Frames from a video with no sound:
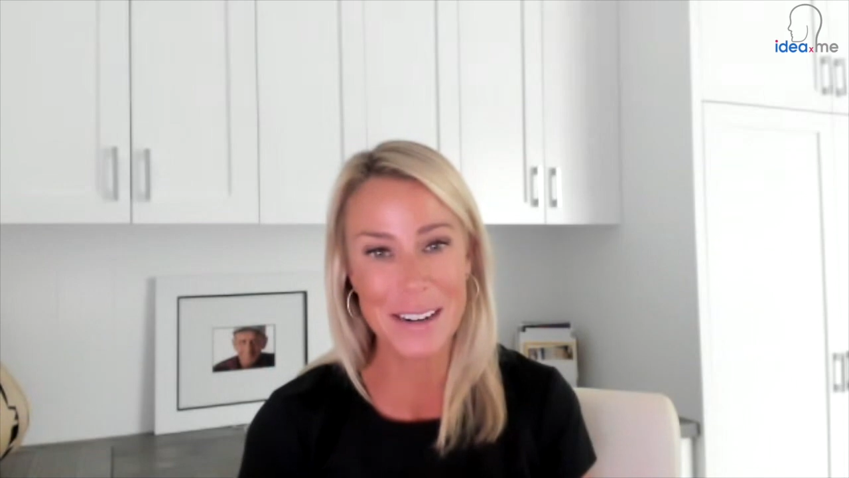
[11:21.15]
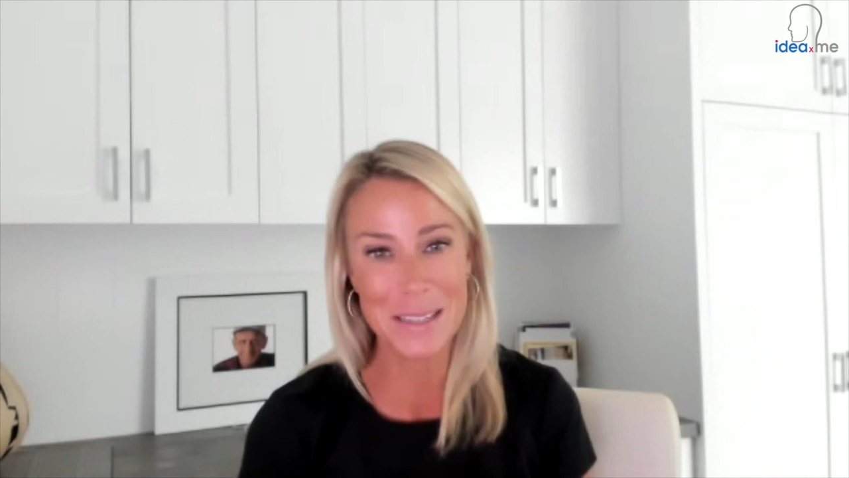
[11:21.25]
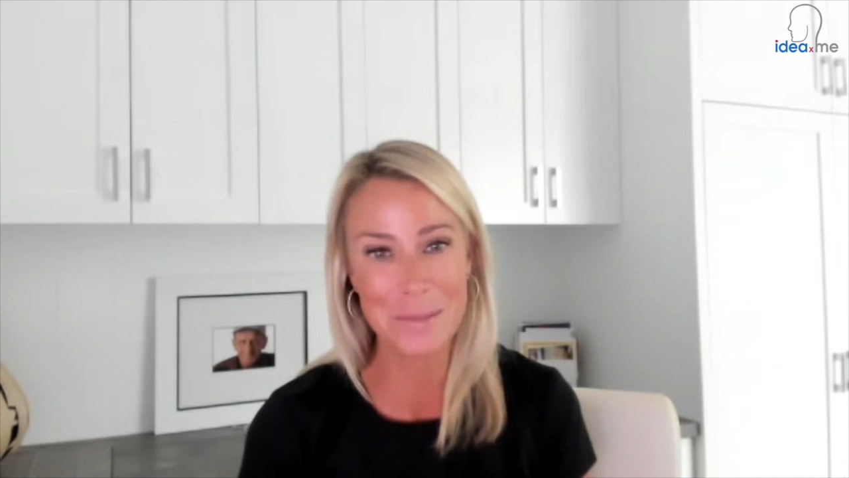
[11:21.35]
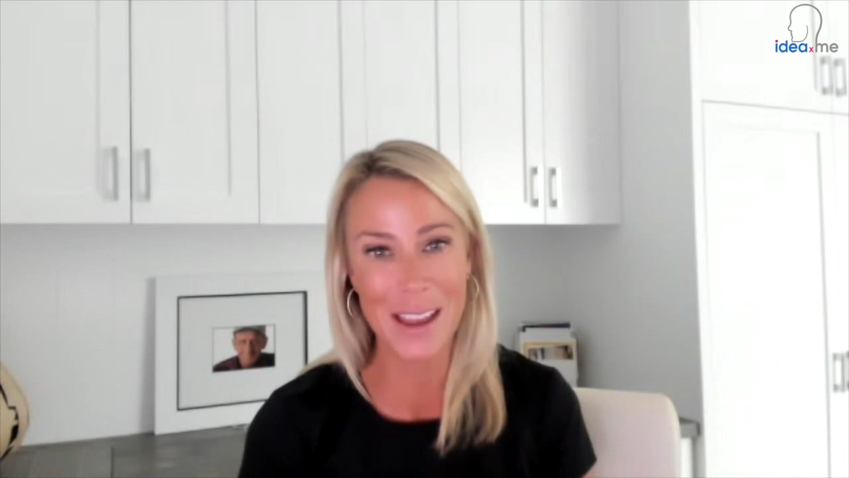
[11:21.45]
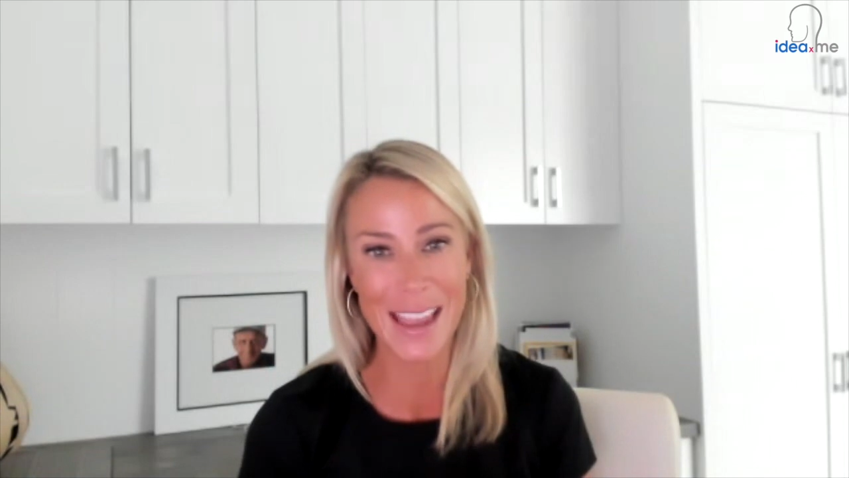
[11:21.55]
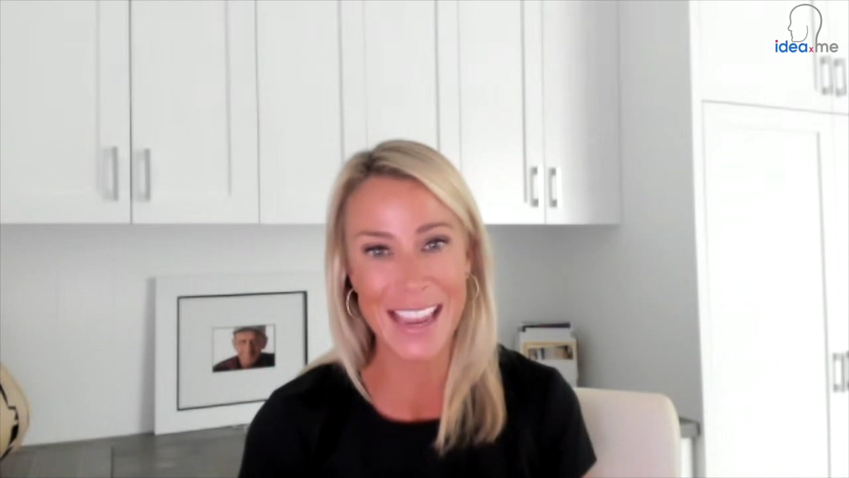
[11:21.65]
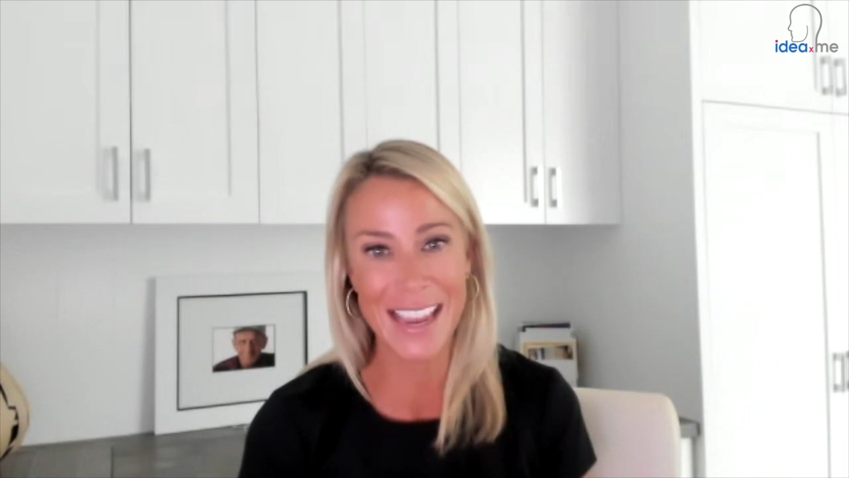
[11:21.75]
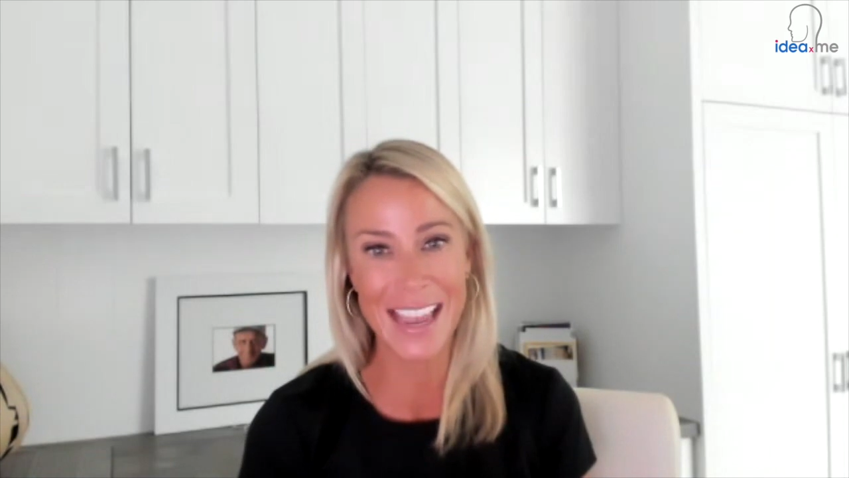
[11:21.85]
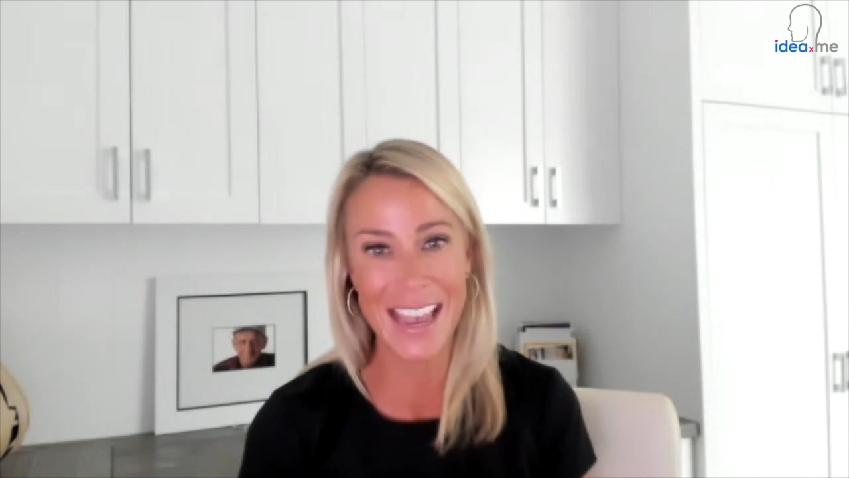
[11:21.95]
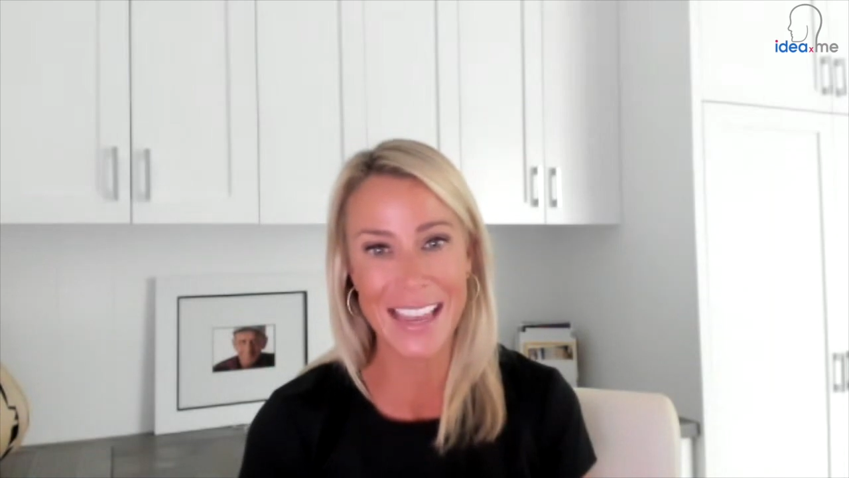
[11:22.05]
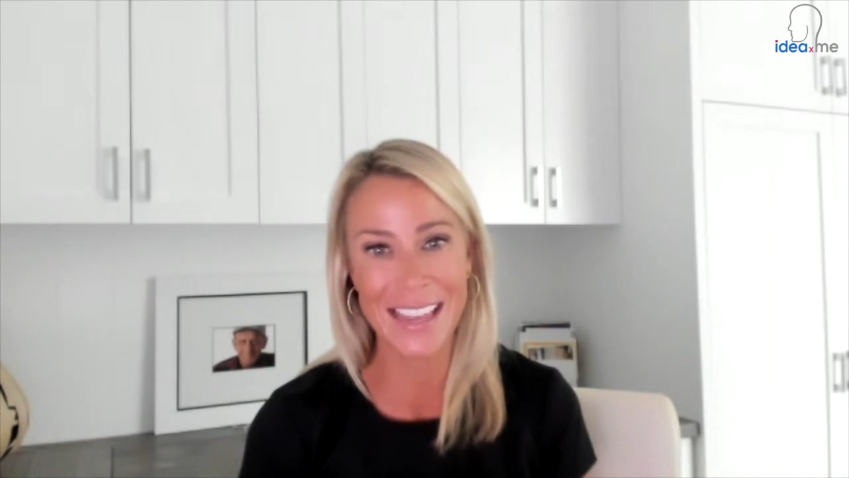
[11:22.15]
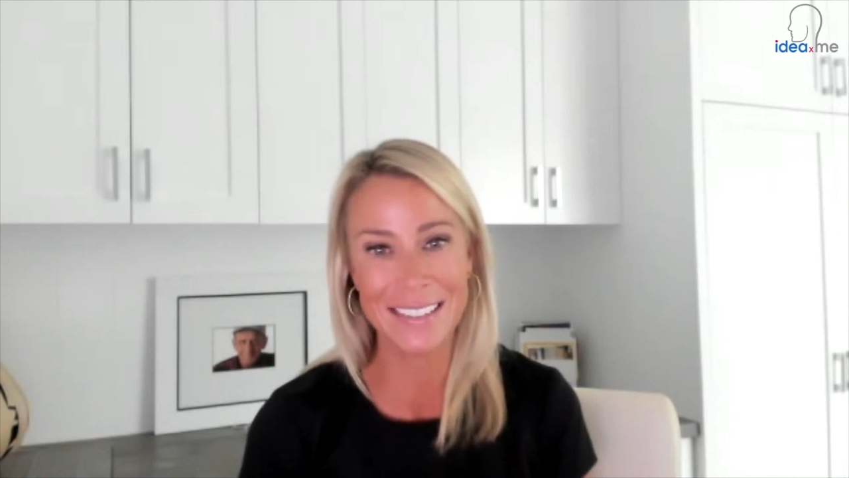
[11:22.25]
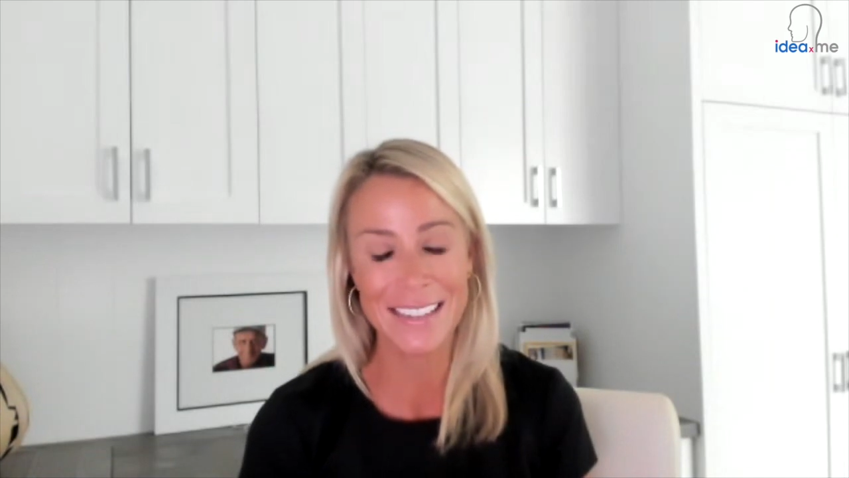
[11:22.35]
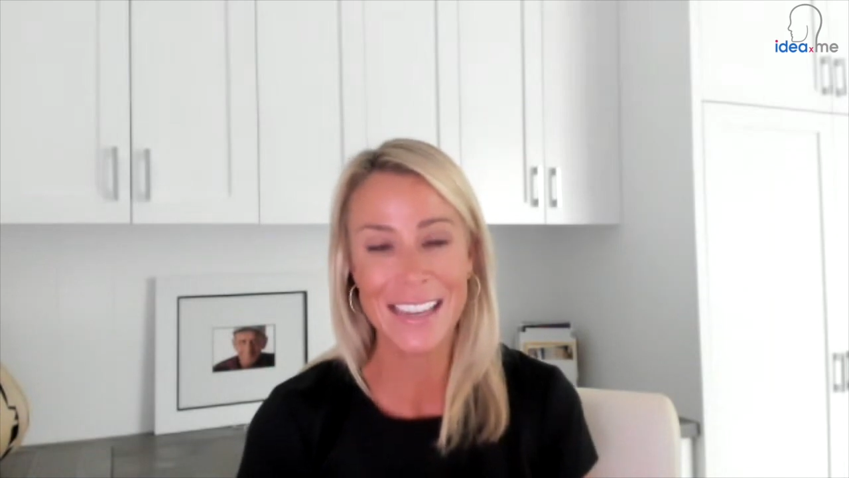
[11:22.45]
his wing and